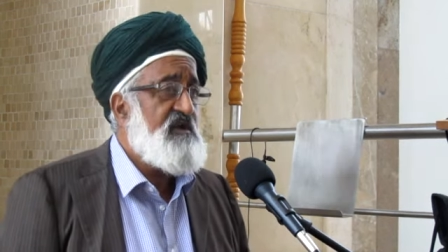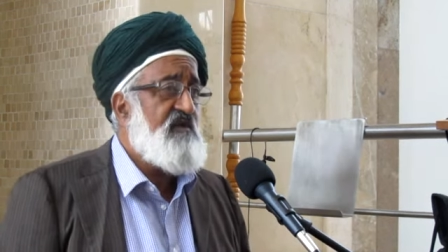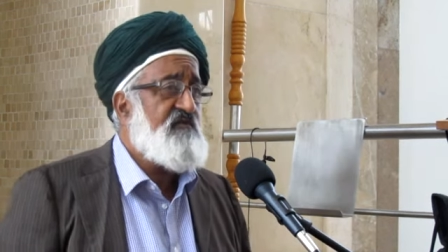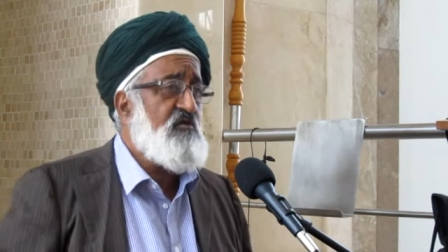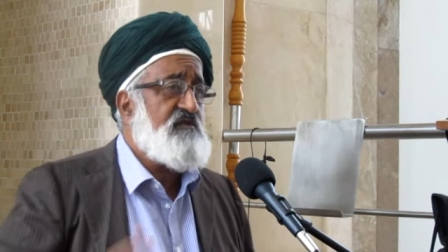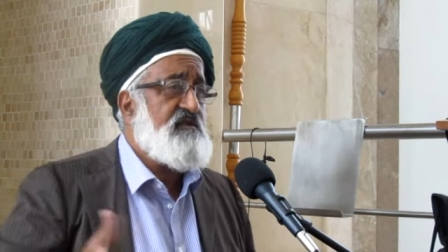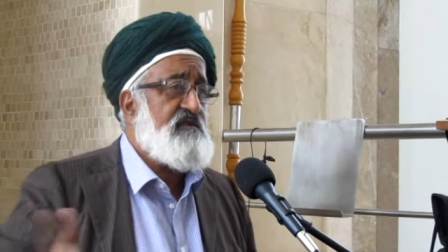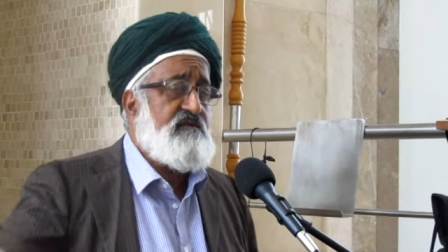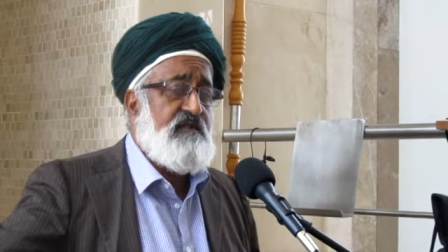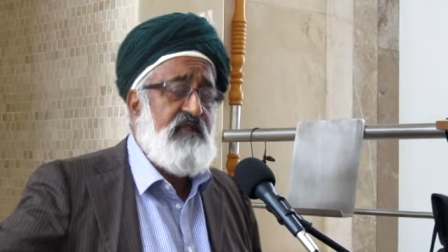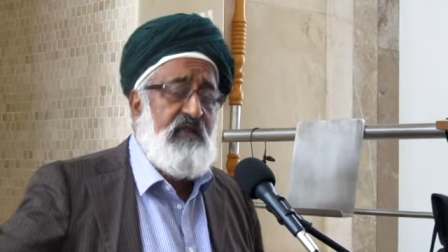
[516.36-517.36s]
Of course,
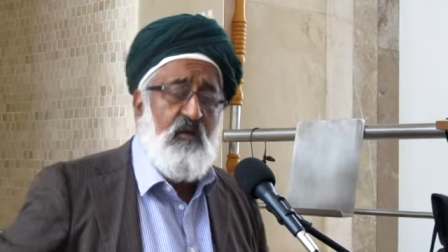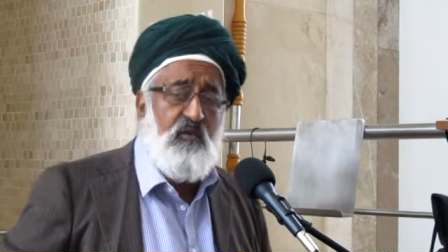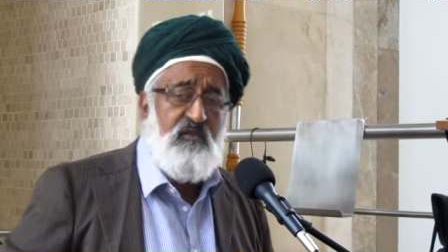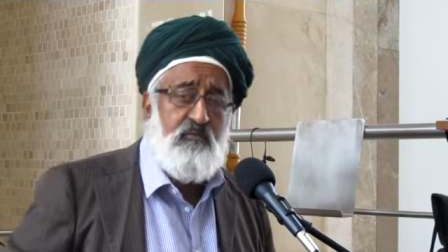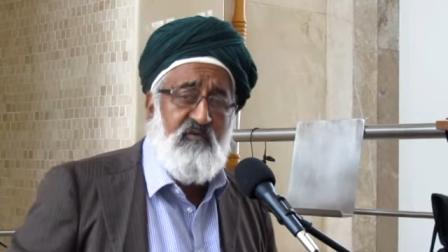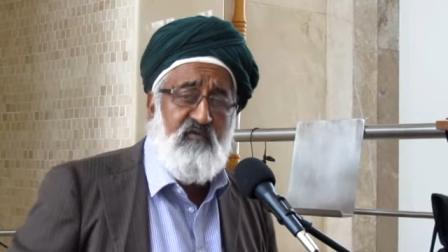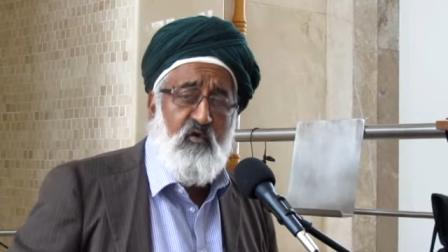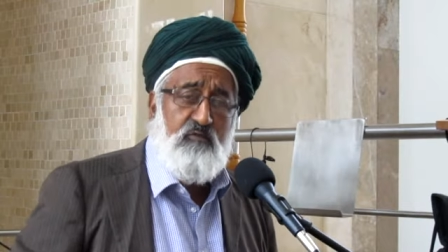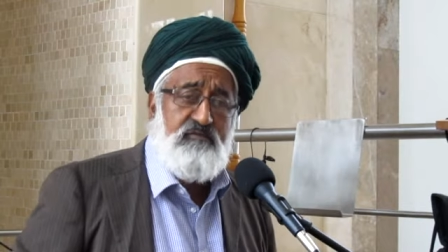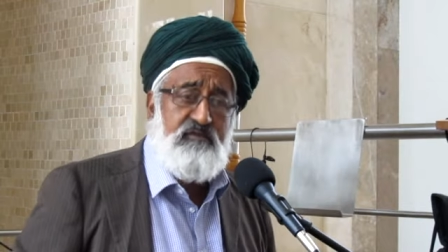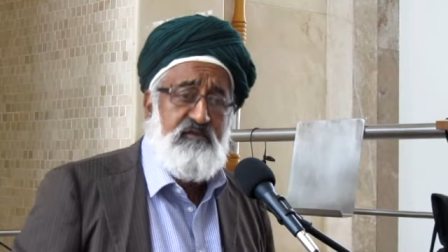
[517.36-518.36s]
the nikah was
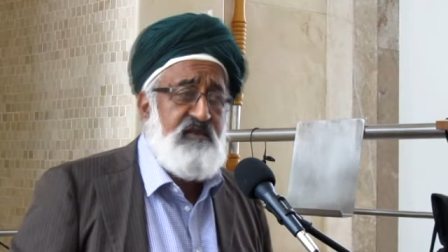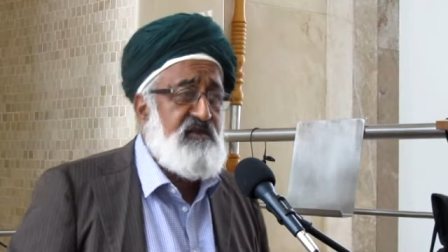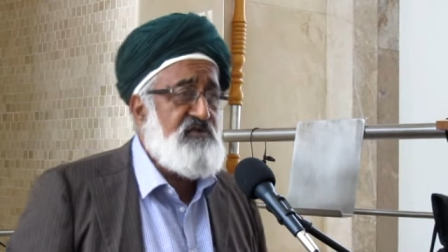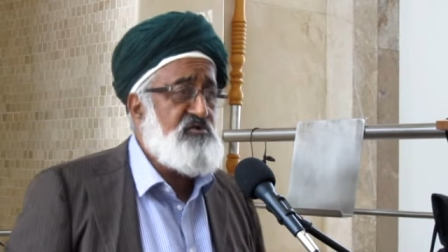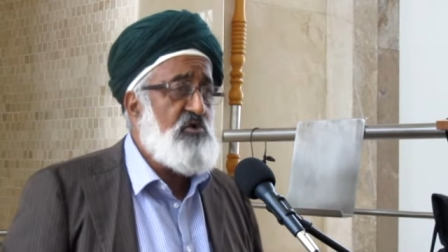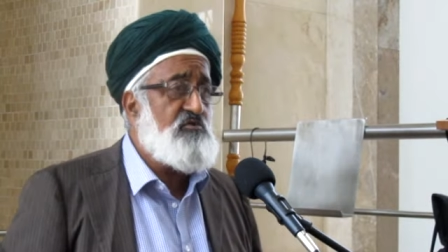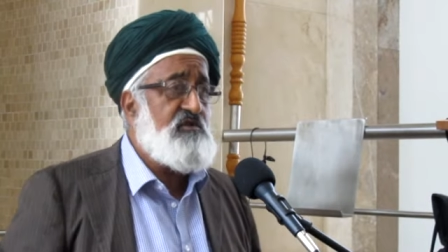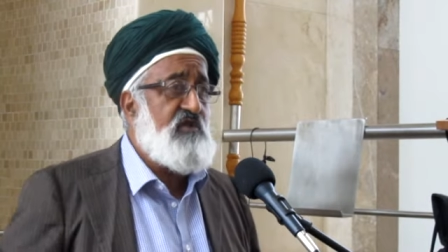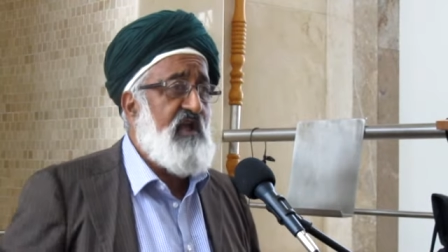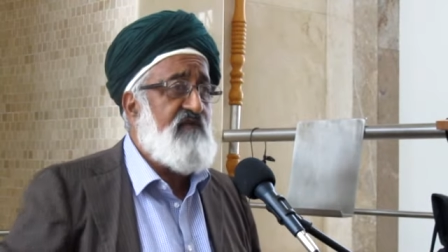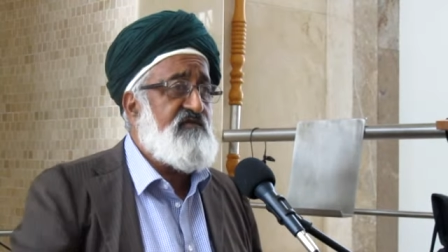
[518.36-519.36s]
performed. You don't need
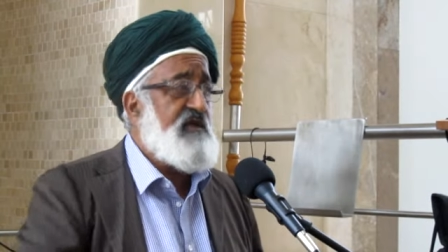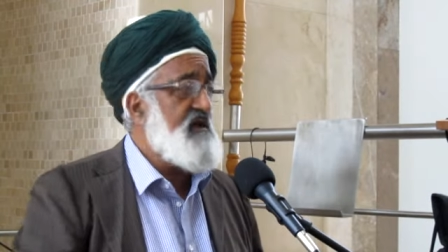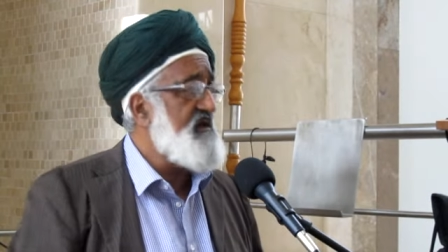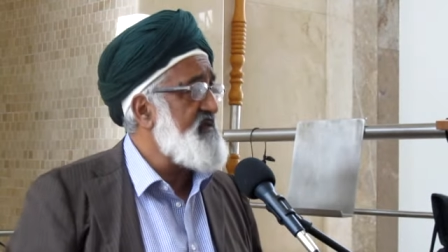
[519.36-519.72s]
to have the,